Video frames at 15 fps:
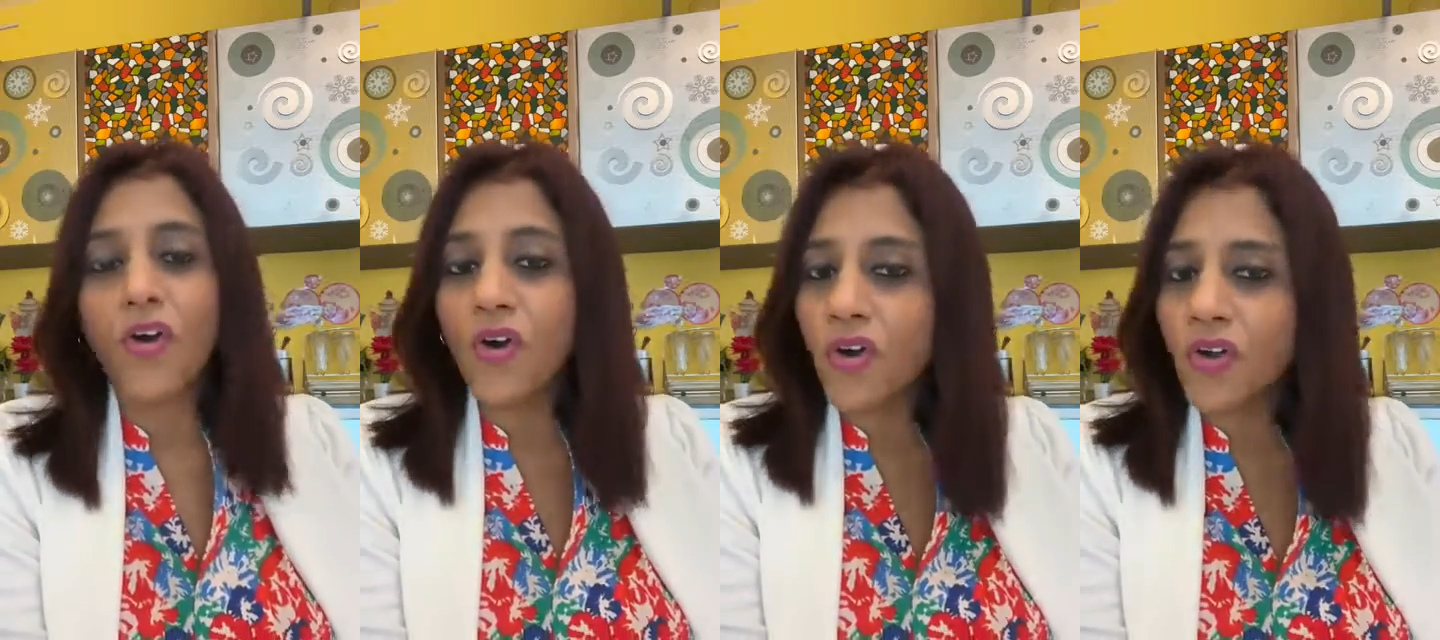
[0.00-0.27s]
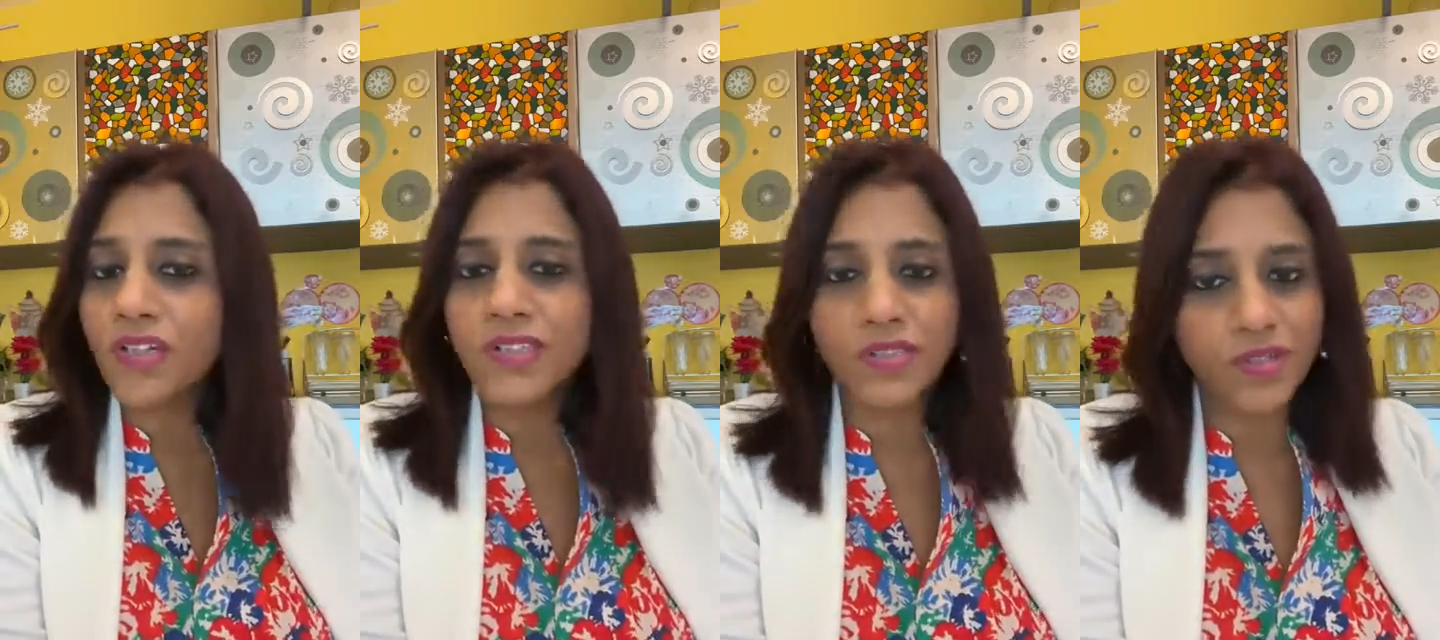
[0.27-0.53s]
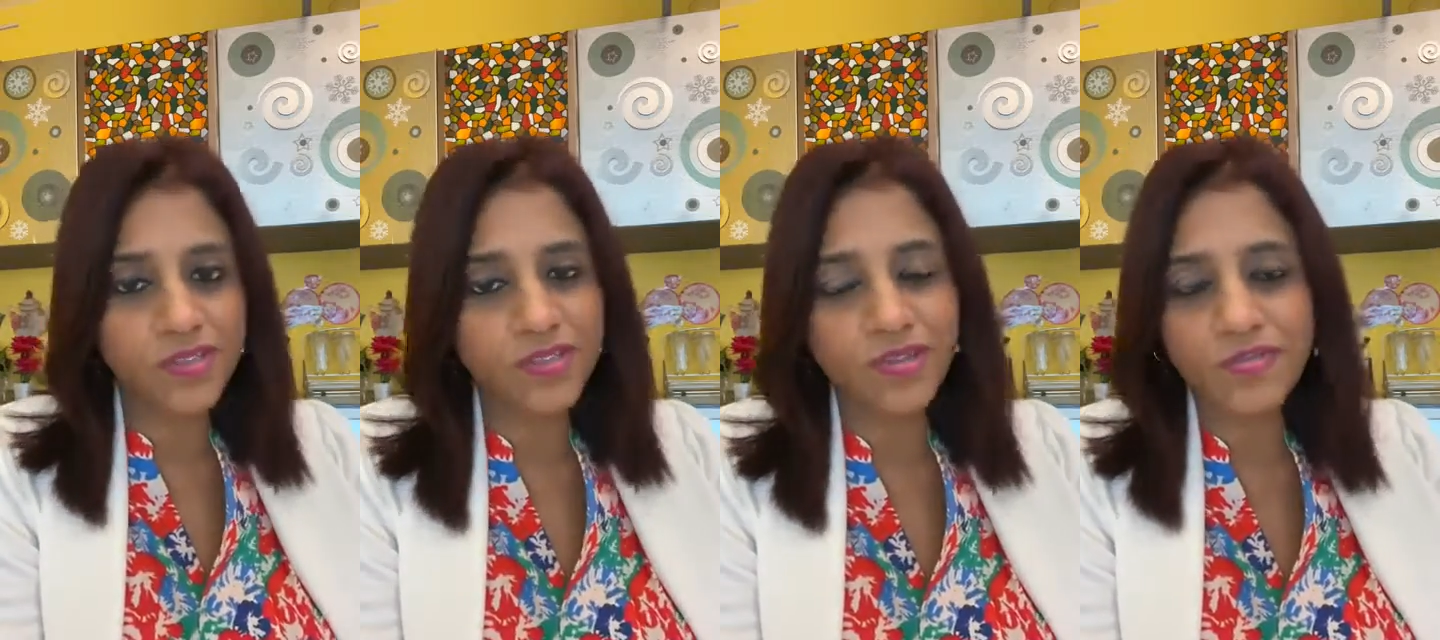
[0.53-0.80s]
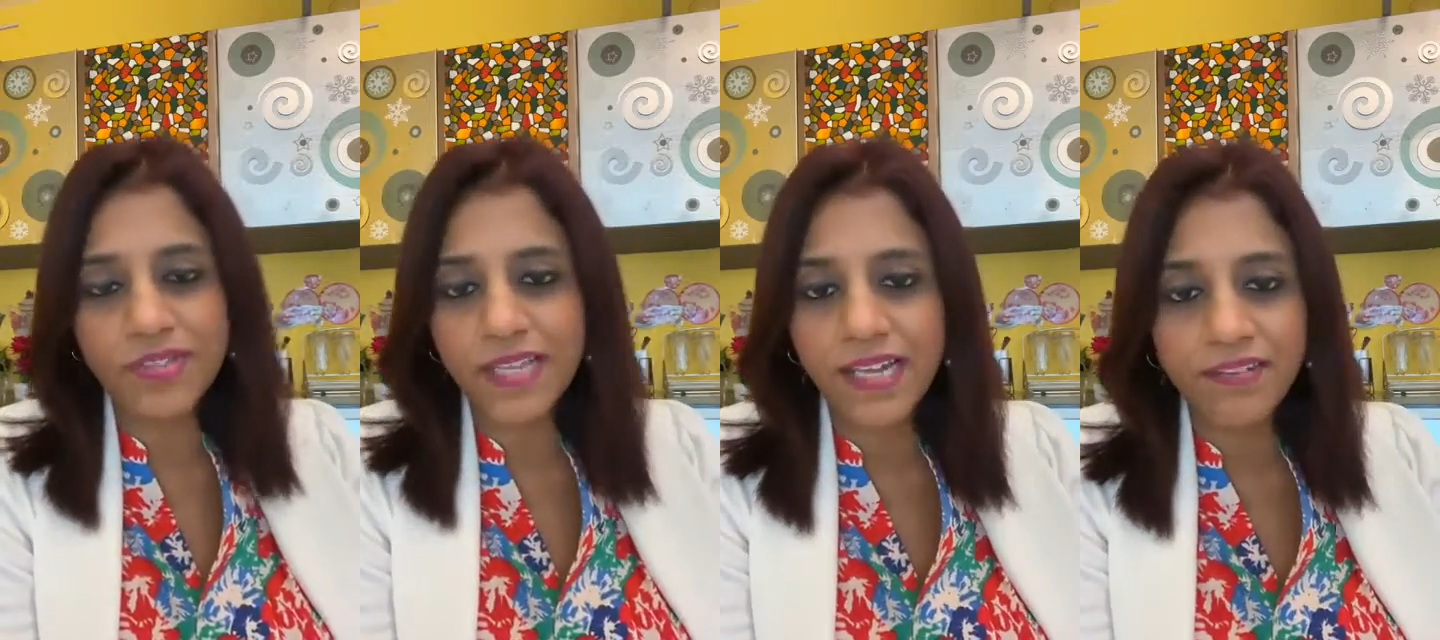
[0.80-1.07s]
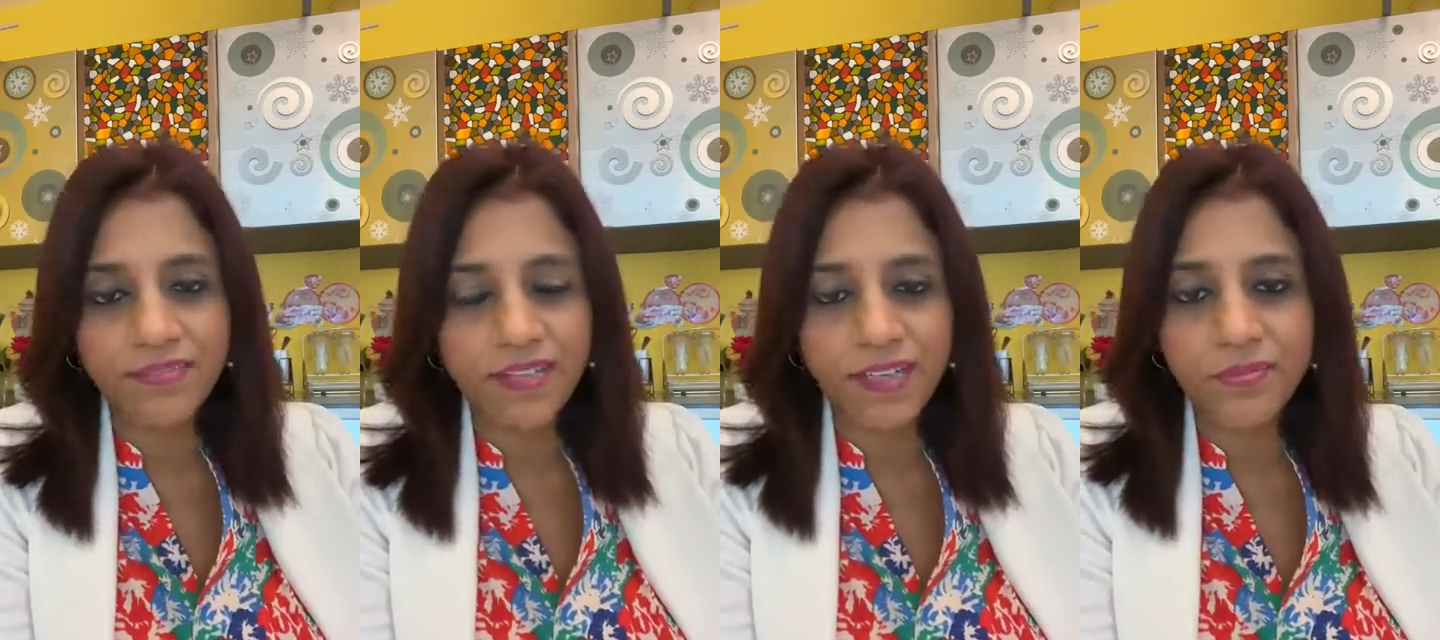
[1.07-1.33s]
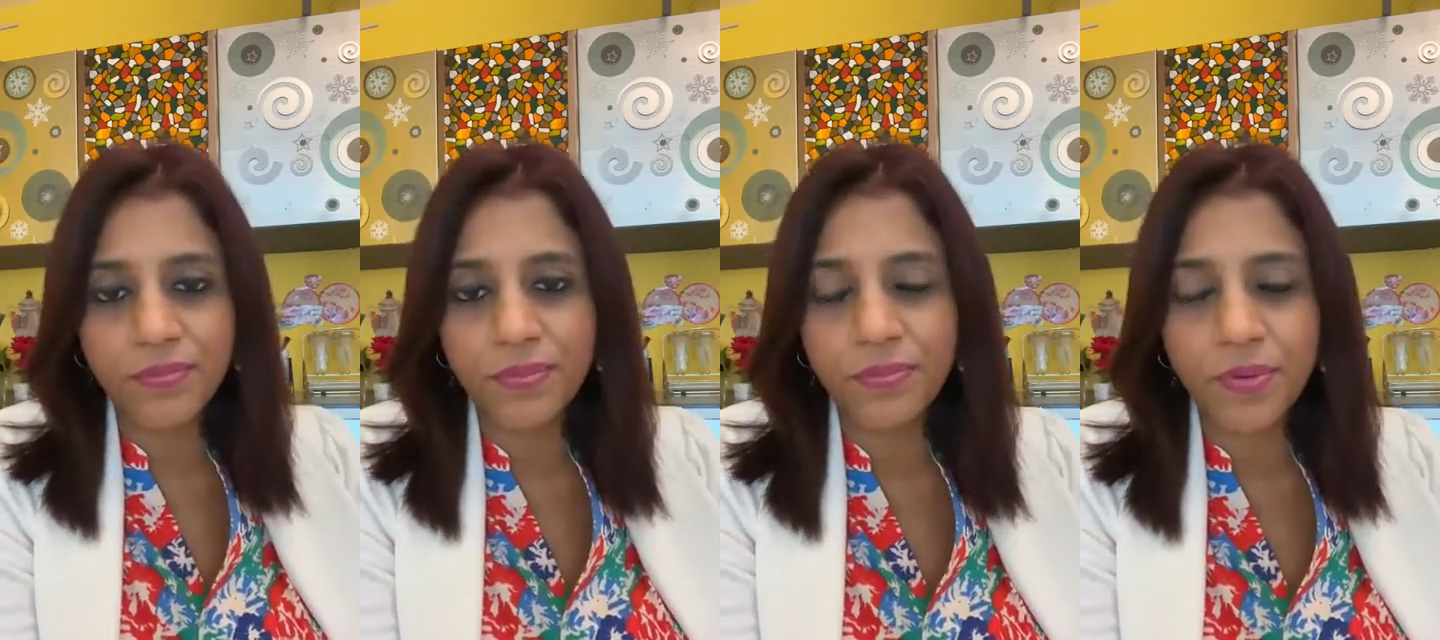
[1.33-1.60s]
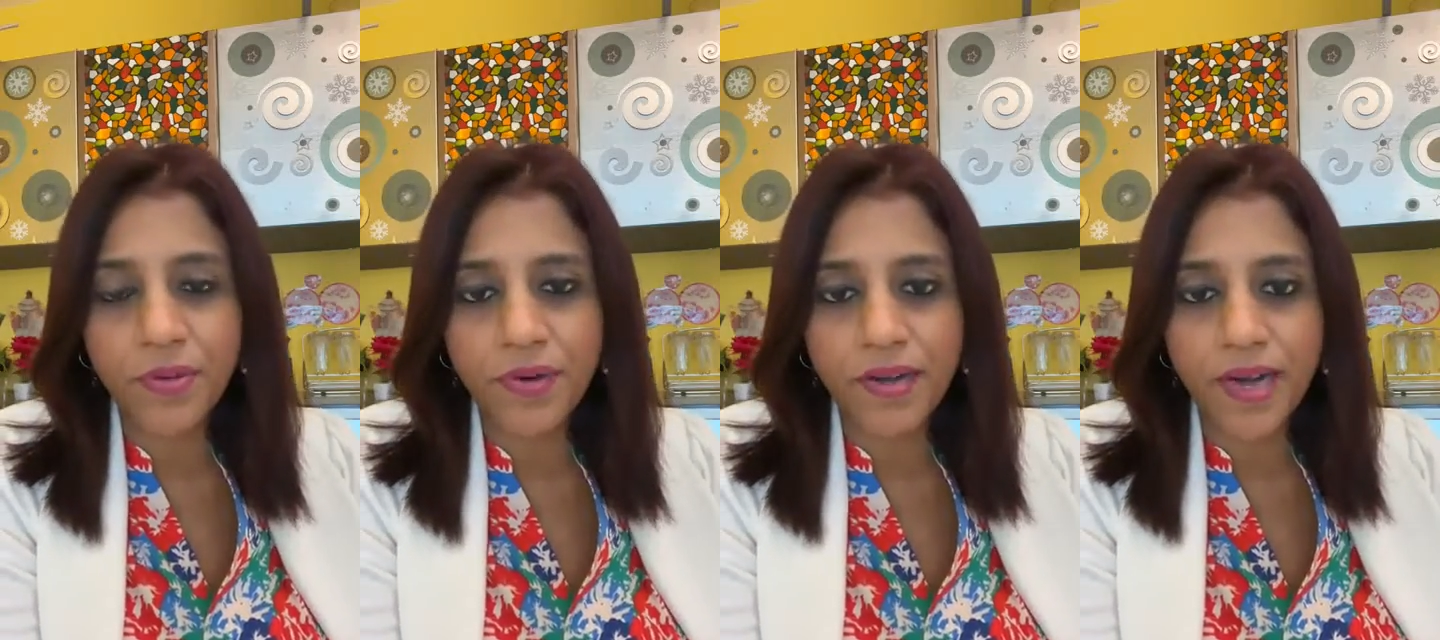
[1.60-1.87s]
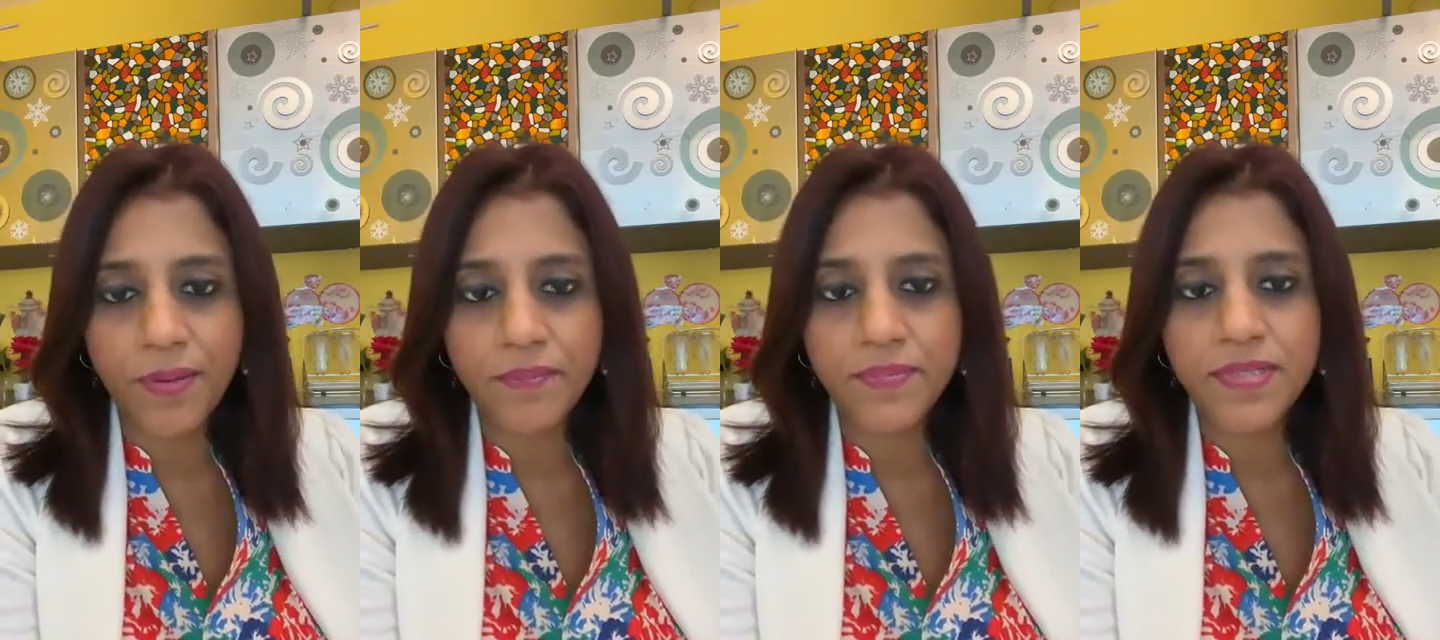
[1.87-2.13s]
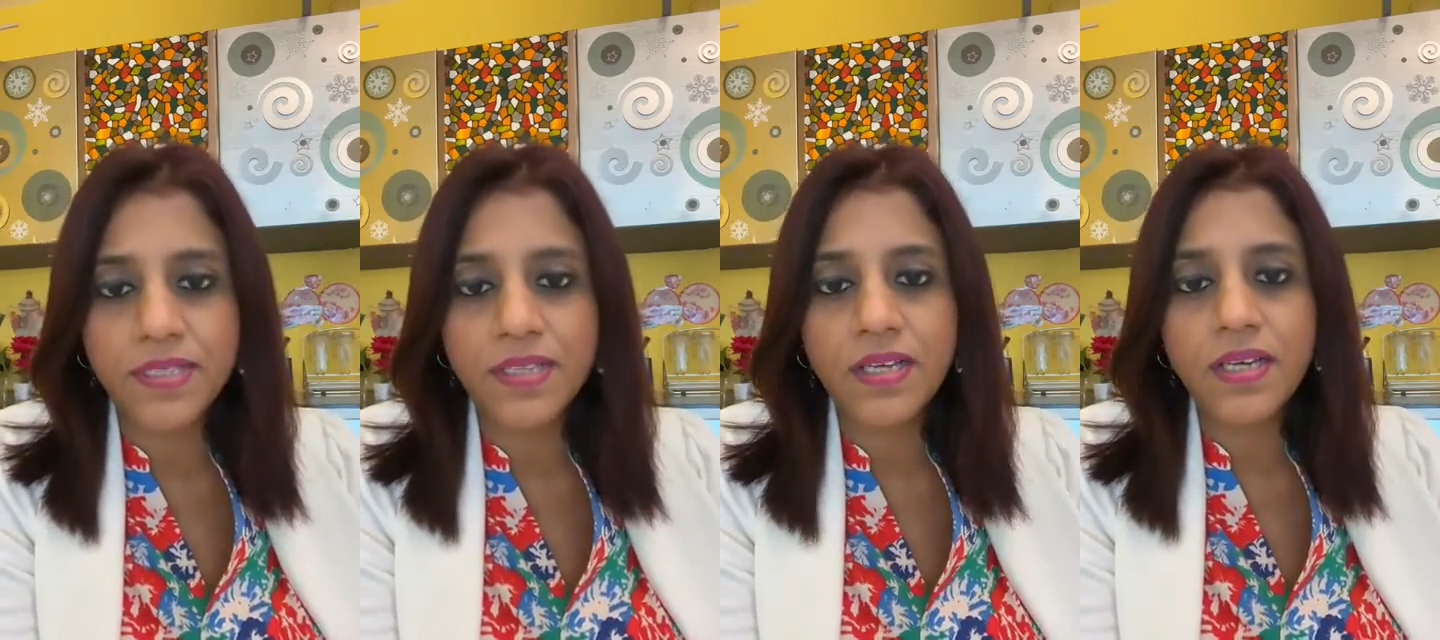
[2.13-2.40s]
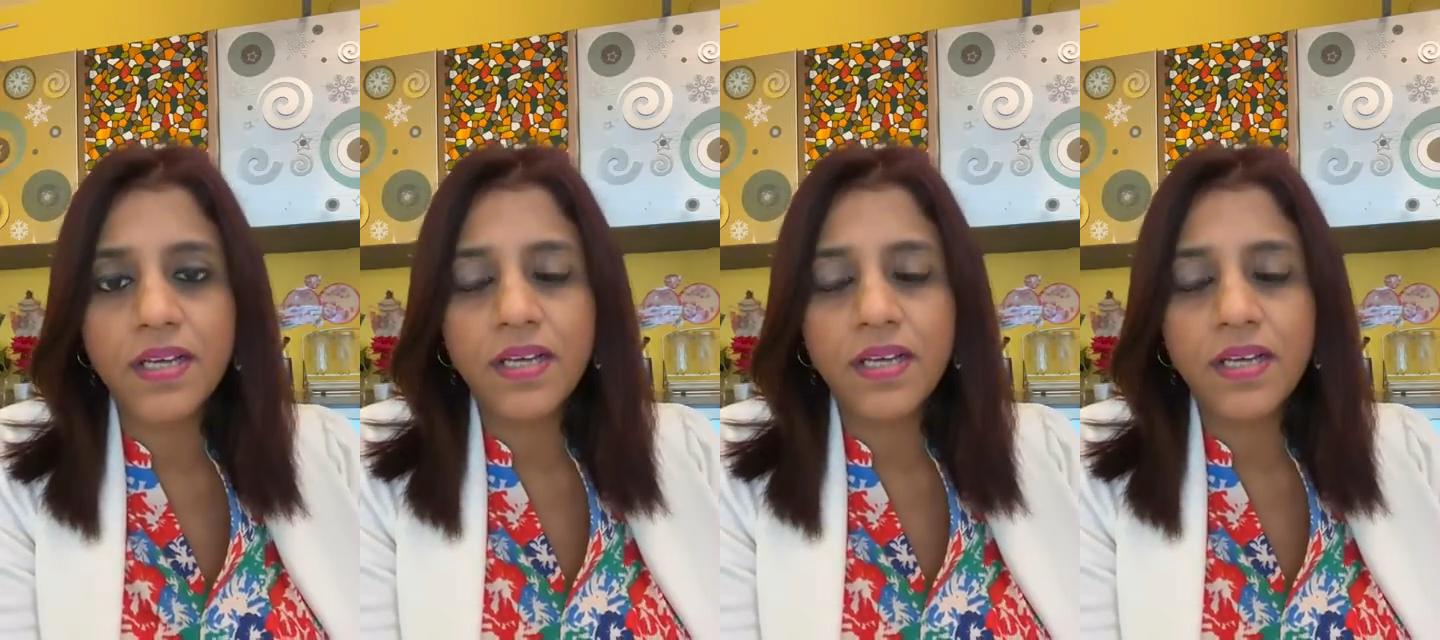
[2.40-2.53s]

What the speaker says: all sorts of self-help programs.